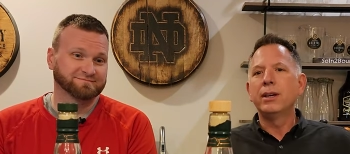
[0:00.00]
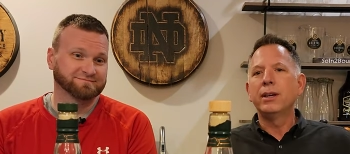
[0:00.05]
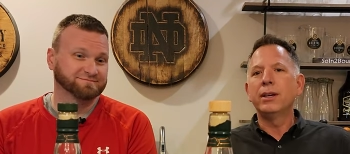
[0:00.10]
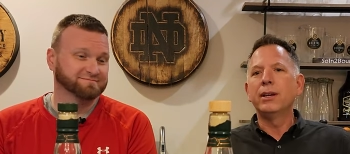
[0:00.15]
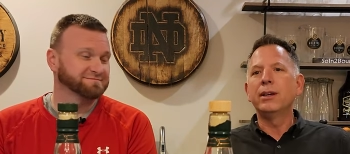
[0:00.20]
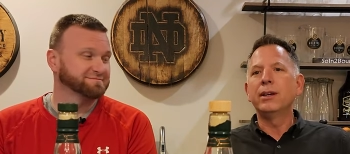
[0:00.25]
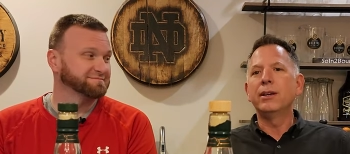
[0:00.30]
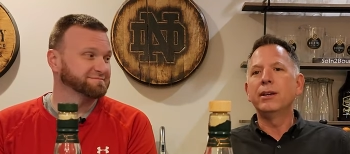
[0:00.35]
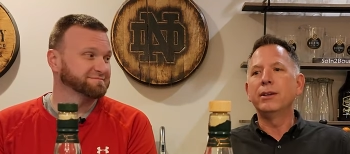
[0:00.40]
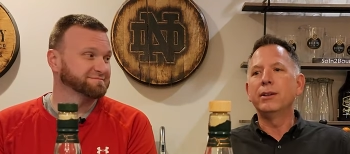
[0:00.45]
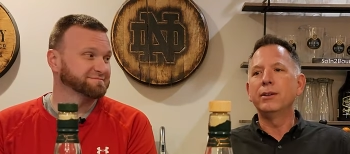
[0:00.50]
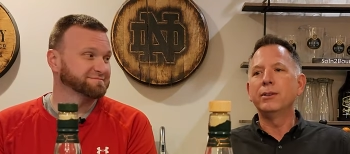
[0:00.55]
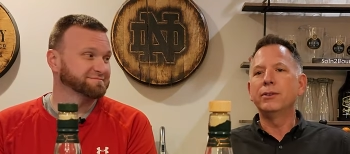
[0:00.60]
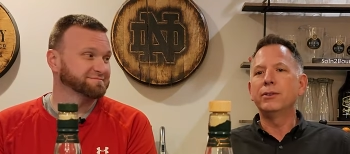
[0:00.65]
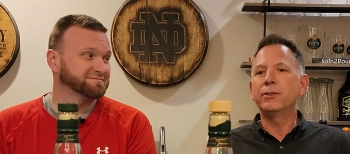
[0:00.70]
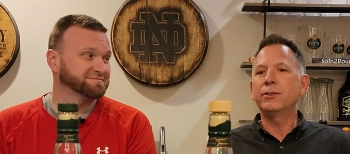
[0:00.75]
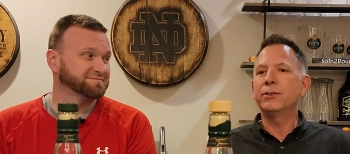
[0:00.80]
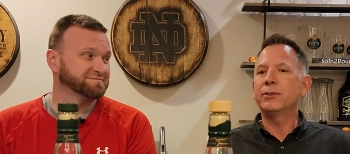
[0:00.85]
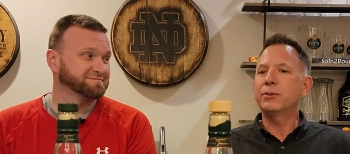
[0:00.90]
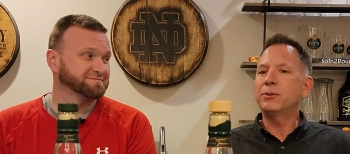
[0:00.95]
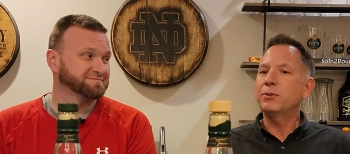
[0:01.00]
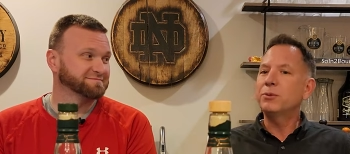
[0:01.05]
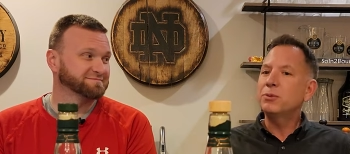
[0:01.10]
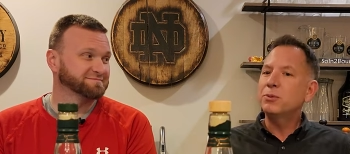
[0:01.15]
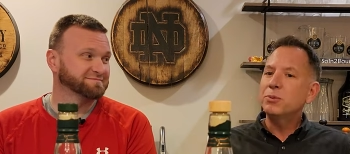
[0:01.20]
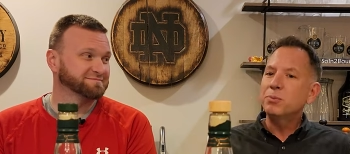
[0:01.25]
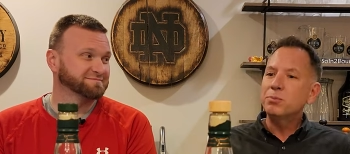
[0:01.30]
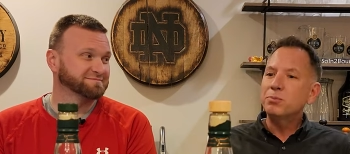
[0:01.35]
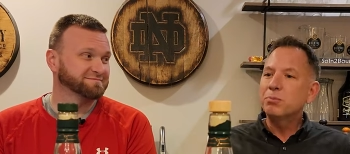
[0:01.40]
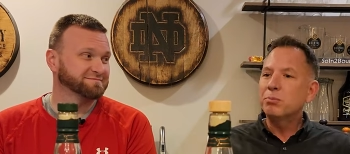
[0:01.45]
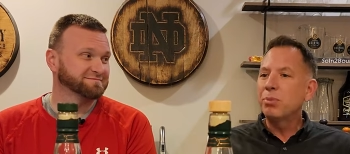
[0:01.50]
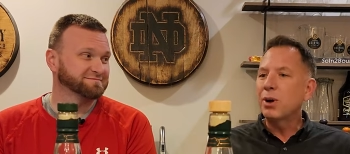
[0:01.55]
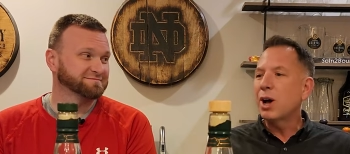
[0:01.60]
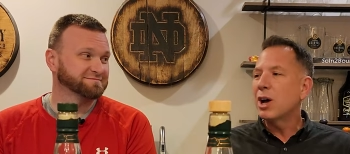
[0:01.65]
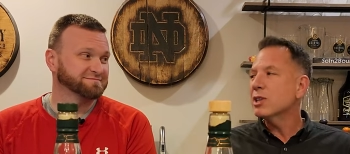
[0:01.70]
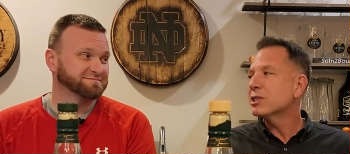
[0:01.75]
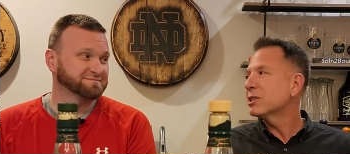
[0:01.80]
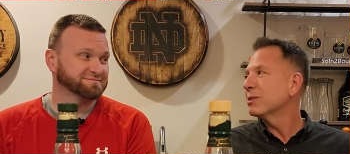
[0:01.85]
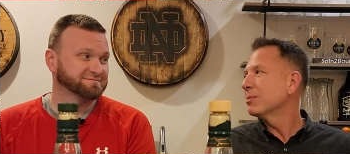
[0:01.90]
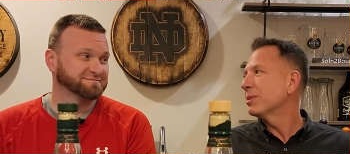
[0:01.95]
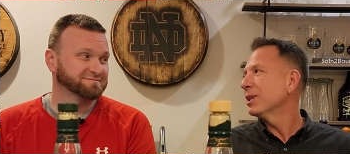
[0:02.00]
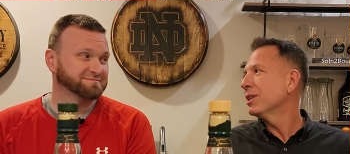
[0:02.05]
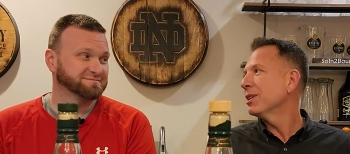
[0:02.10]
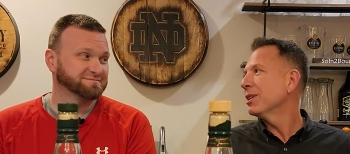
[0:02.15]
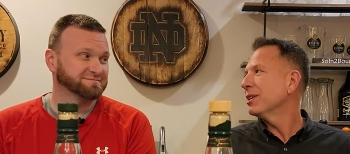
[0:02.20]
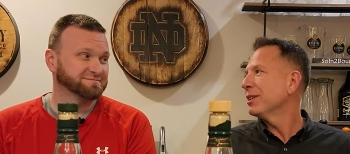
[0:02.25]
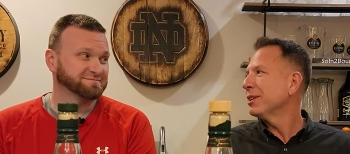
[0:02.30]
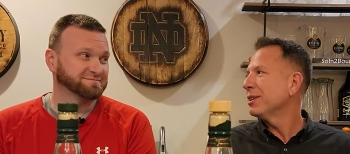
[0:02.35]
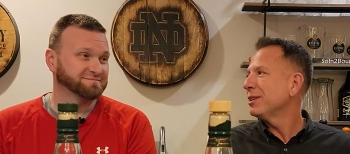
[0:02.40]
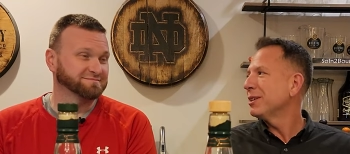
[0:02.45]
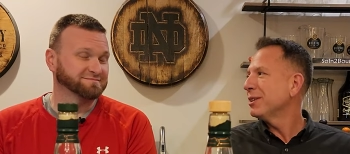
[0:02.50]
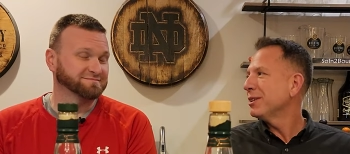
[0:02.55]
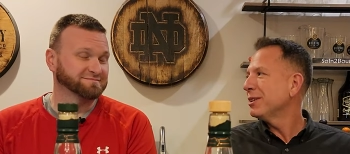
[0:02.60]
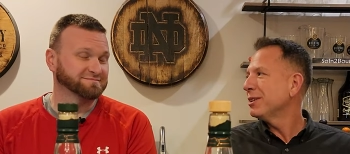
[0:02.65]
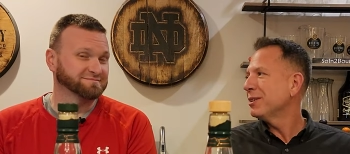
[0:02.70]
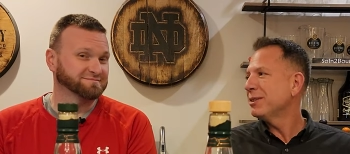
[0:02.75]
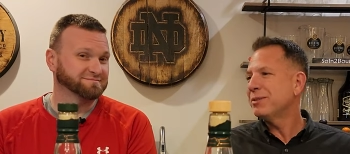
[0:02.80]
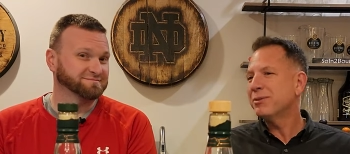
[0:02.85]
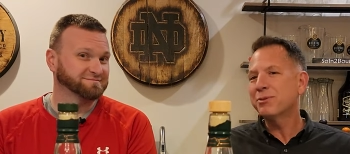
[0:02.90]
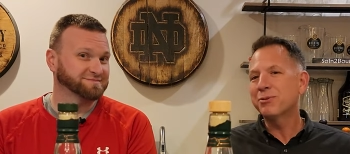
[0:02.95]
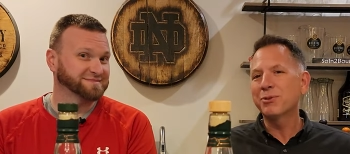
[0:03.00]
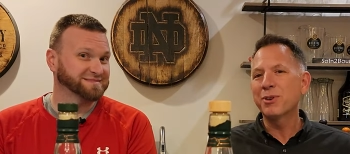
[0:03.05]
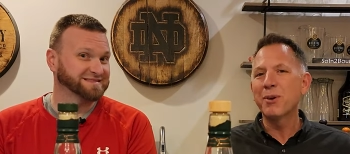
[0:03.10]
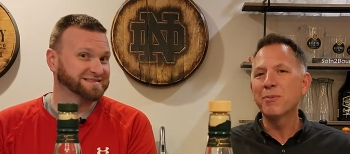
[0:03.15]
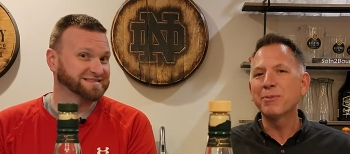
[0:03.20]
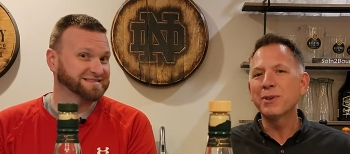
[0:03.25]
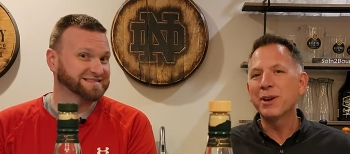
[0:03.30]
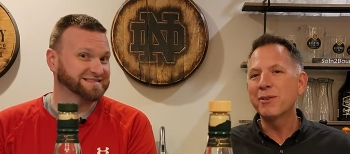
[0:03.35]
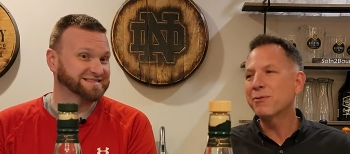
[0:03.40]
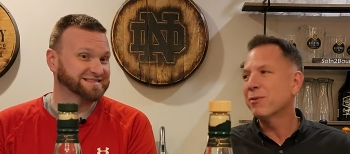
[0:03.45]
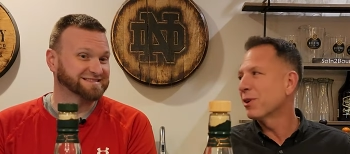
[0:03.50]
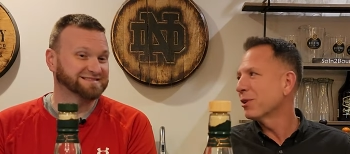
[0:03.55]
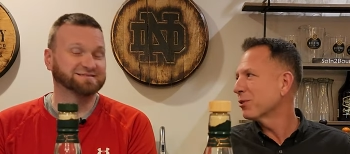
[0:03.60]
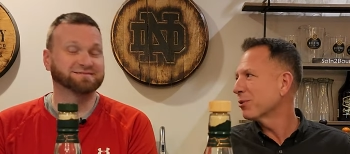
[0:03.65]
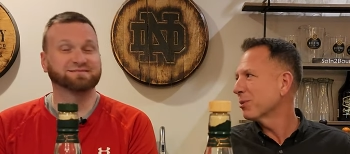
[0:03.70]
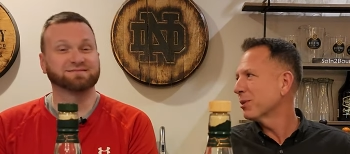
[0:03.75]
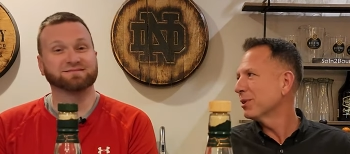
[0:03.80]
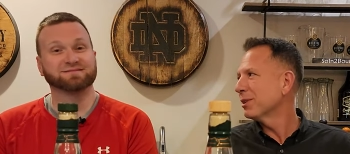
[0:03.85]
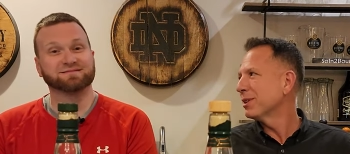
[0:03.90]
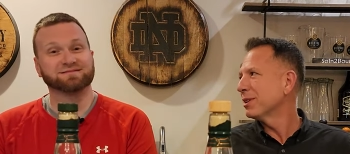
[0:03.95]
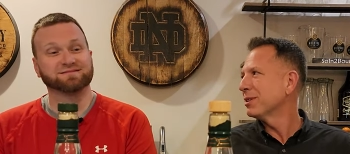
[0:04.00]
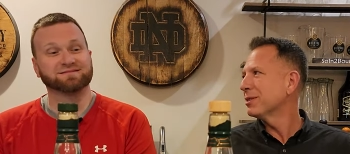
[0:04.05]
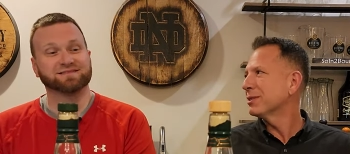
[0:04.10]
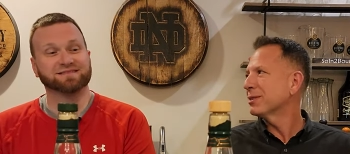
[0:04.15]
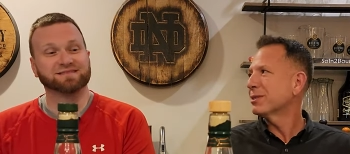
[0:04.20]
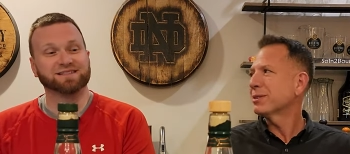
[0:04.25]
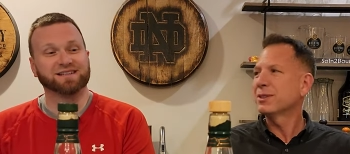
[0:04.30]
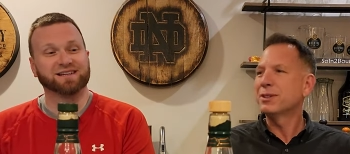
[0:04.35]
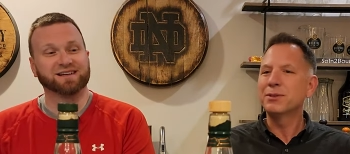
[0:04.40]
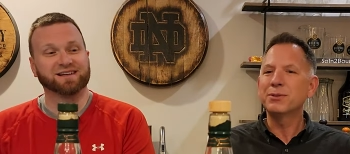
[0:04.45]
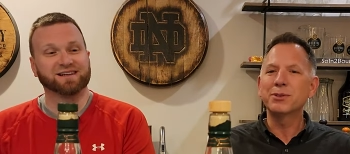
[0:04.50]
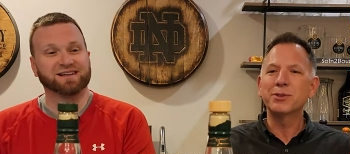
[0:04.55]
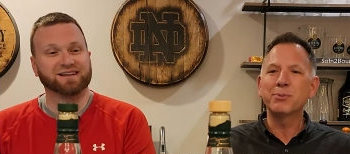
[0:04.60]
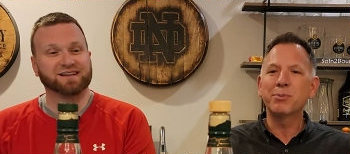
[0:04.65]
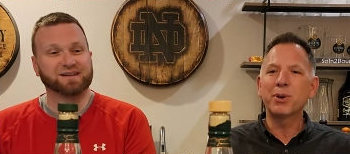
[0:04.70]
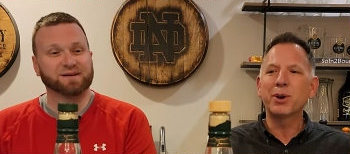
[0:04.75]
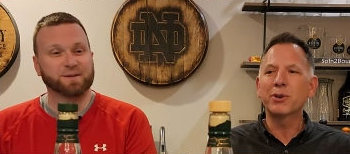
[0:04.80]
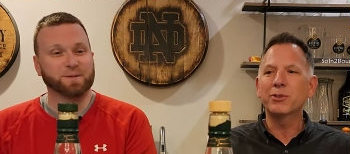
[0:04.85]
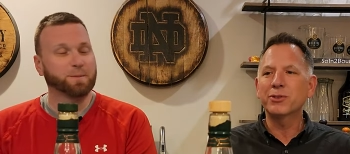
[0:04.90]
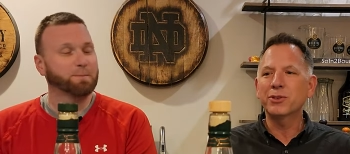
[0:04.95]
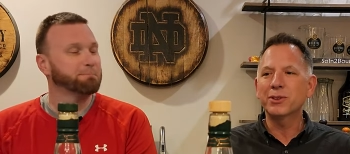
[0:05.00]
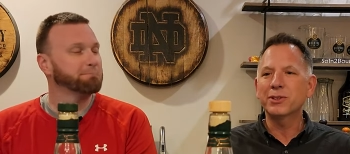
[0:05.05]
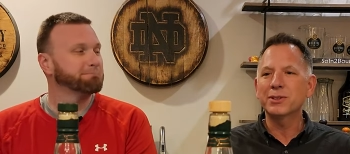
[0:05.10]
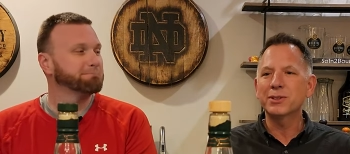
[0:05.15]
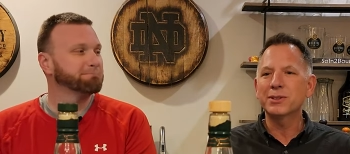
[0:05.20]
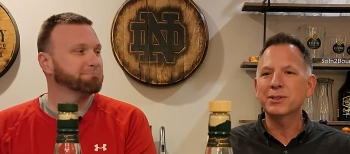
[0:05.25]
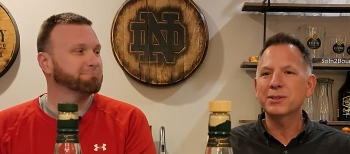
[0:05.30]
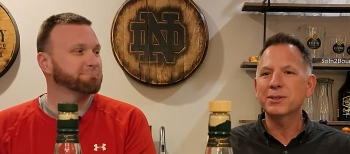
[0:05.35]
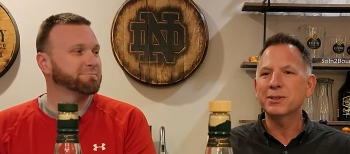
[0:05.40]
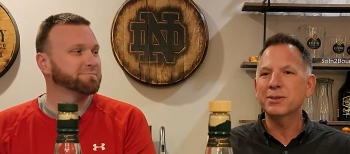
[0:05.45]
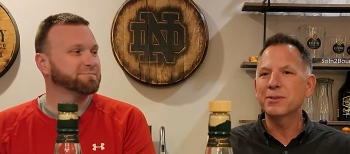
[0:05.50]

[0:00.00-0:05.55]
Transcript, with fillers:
Speaker 1: is possibly from that first release. It was purchased